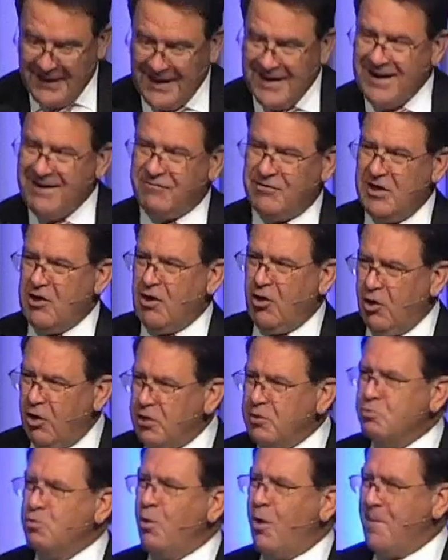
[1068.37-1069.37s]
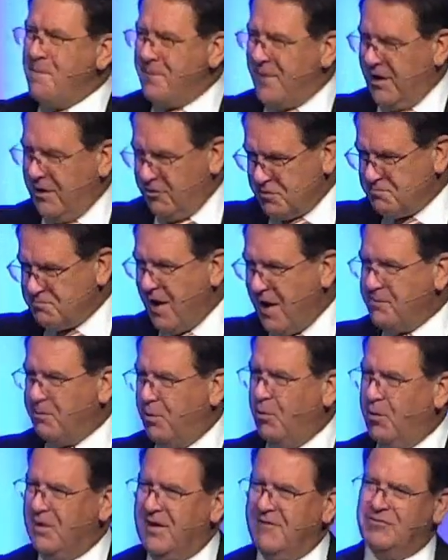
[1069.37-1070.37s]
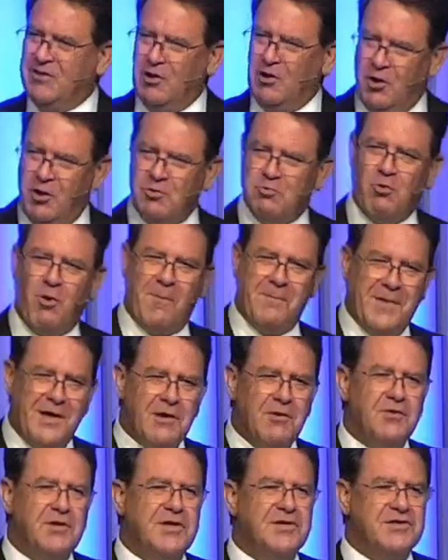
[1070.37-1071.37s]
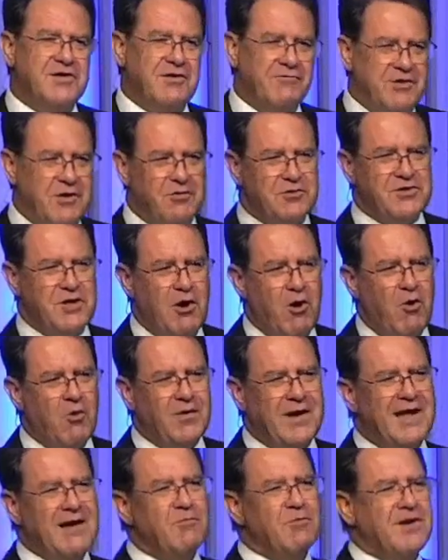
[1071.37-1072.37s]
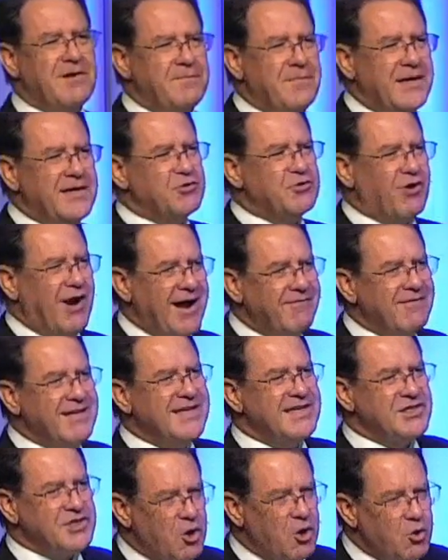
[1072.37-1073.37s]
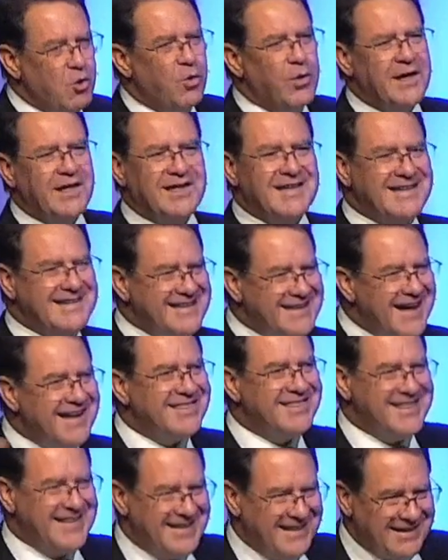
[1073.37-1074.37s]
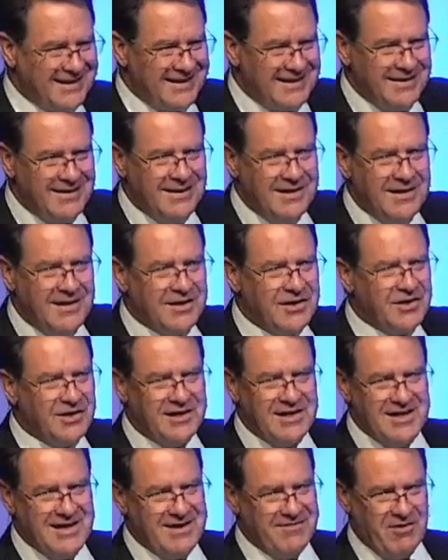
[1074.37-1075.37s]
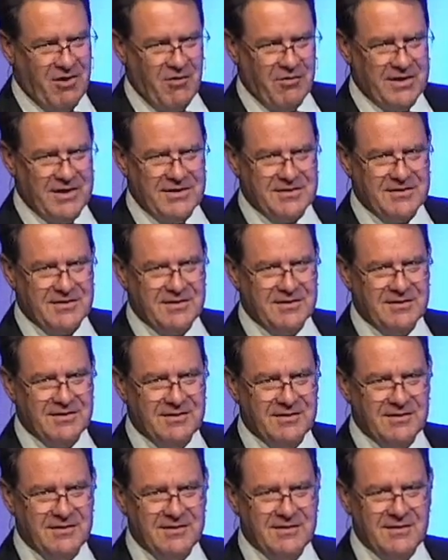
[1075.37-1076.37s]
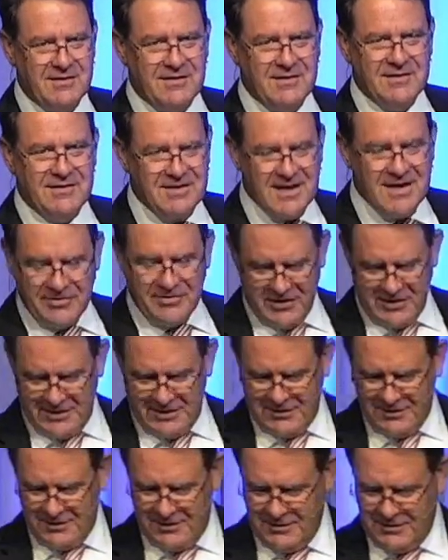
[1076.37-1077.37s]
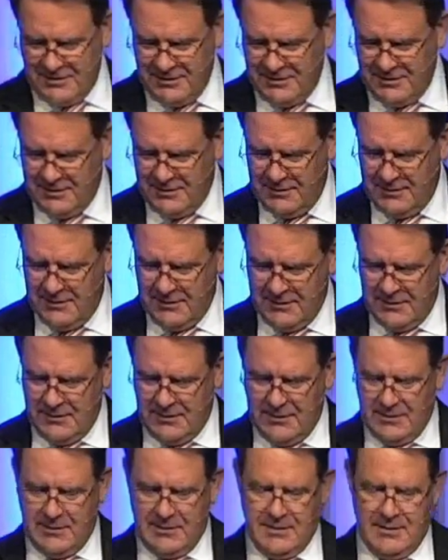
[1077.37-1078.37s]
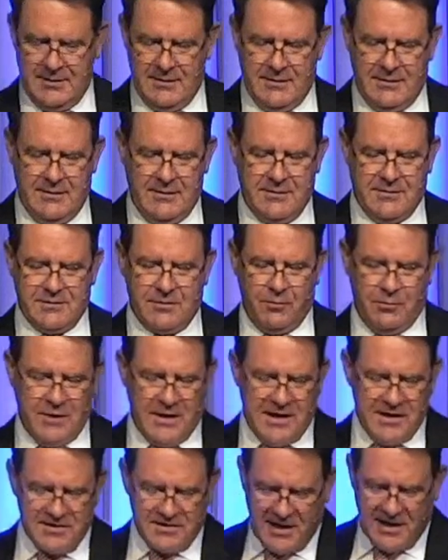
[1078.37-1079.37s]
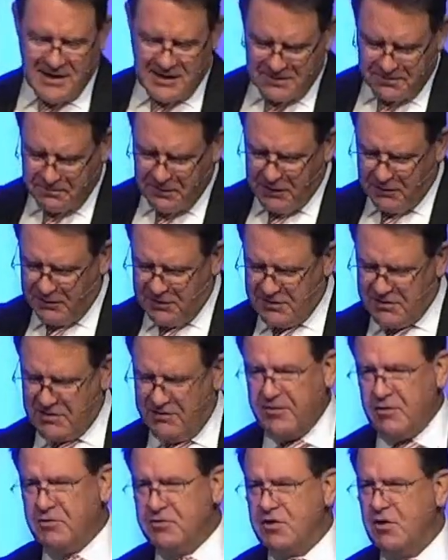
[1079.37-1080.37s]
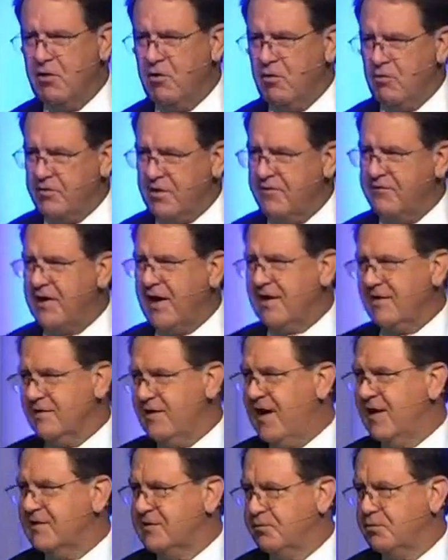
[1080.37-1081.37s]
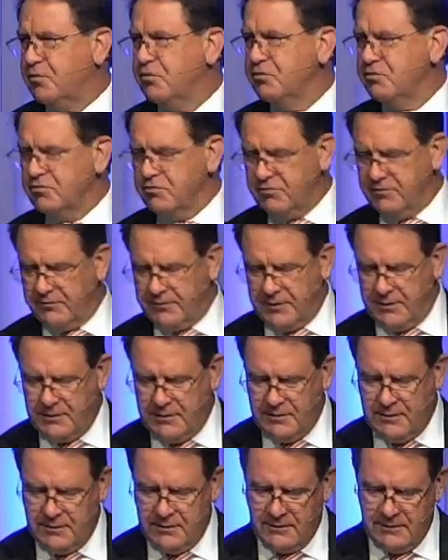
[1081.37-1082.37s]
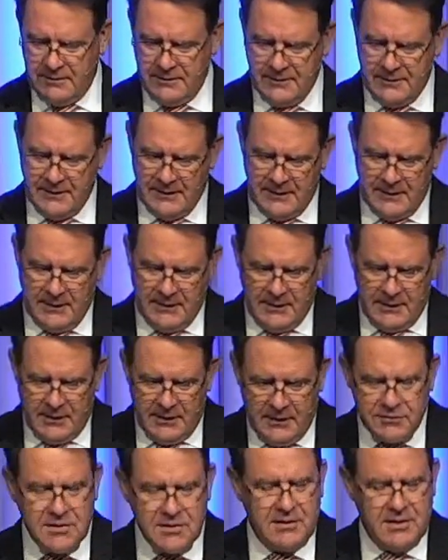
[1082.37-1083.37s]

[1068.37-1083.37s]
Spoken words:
If the Earth were, here's my point, if the Earth were billions of years old, it would have been traveling so quickly, nothing could live on it. Nothing. So when they say it's billions of years old, they've got a lot to prove. Here's